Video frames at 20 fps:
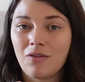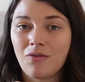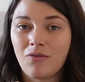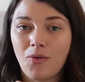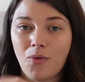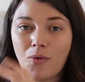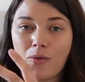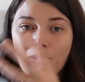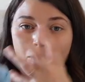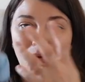
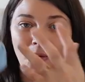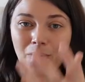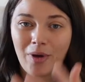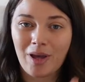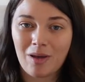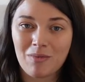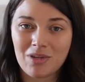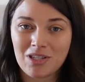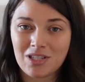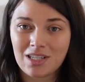for your
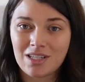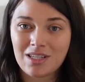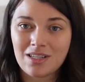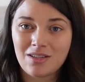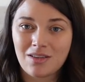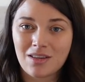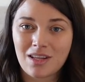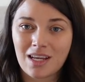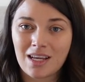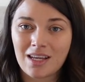images
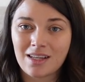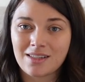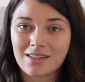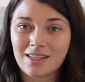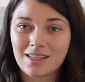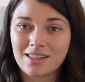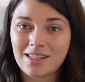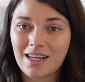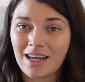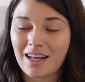so the kids
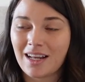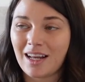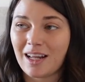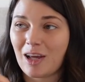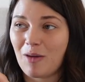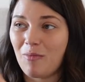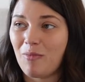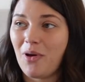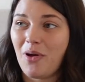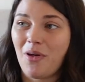can take like
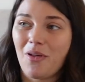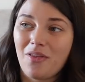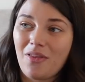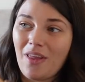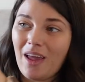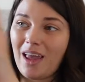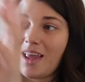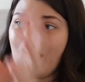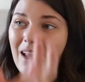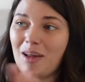a
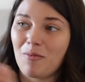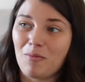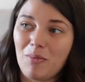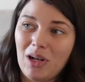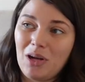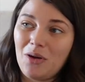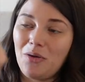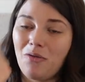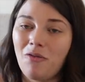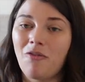birthday like
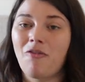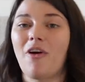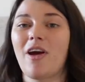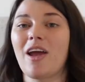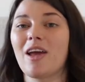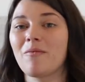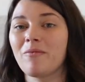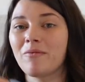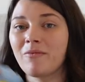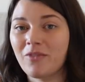balloon
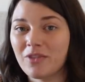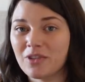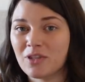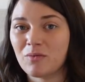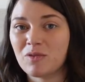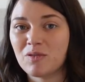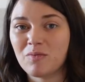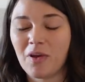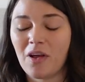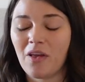frame for
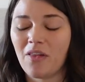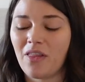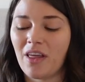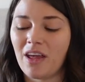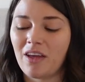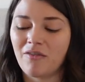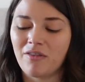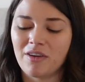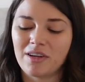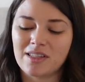someone's birthday
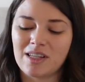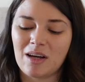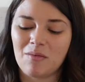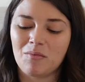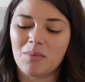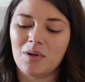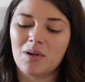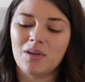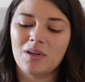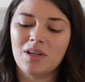for
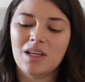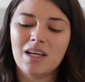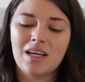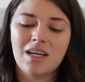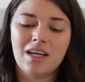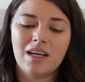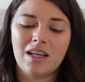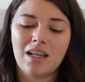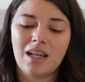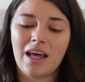example
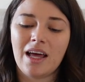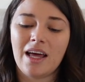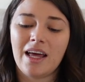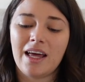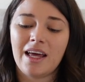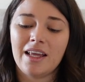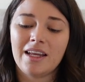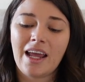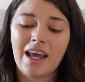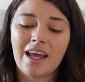uh,
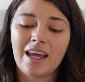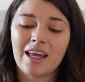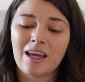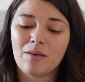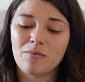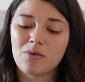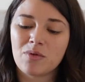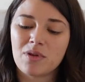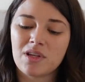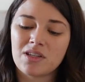and yeah it
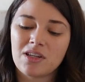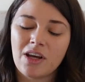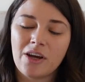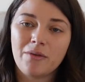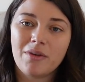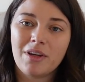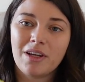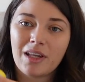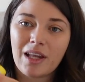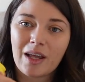comes with its own
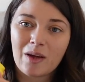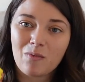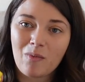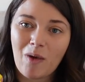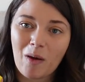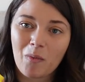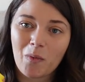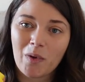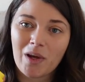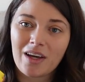little like
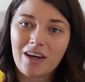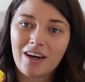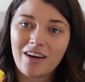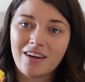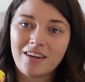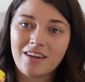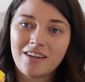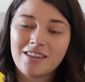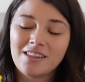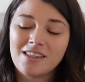memory
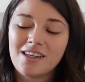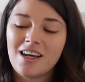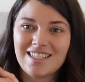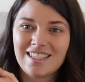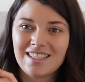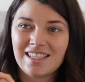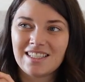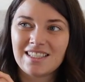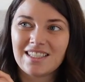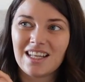card
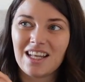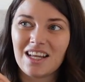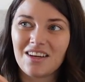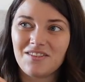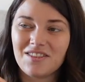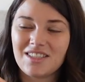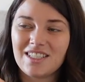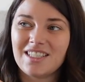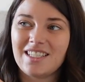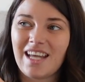Diz has
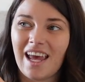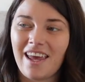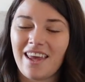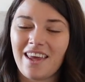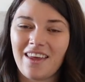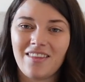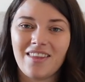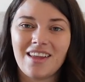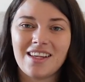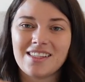loved
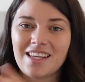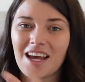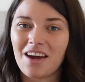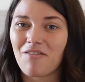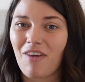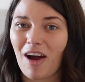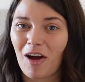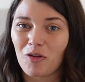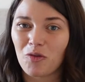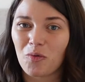taking this
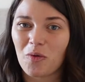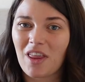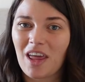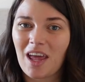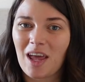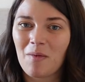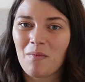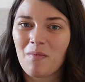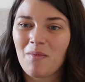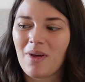around with
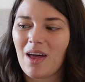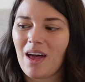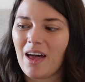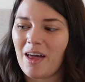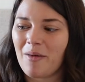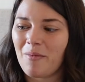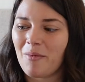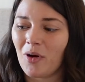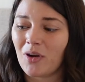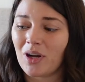him
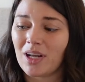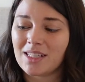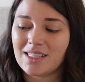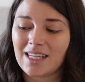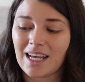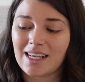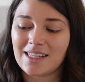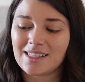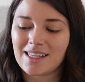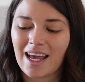um, on our
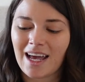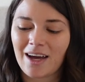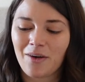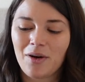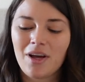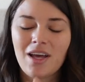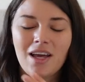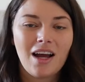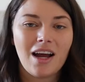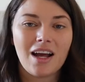days out
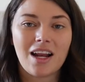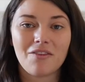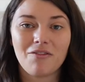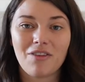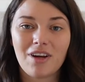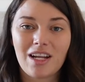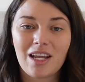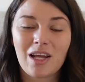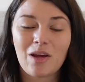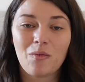and I
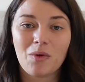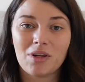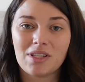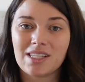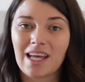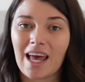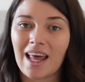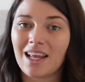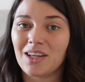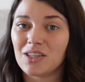really want to
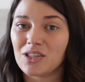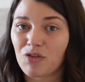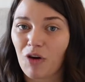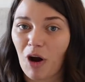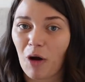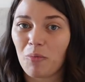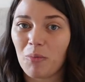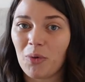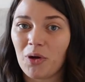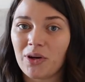get a little
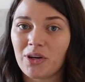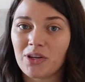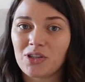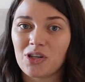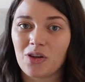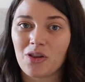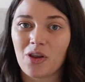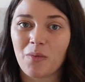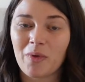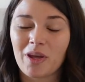scrapbook
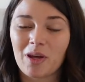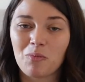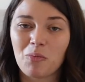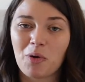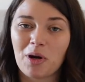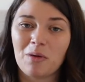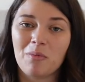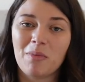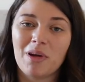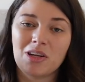so that we can
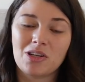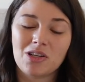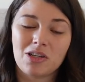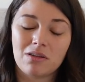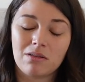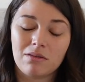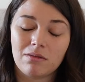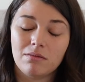print pictures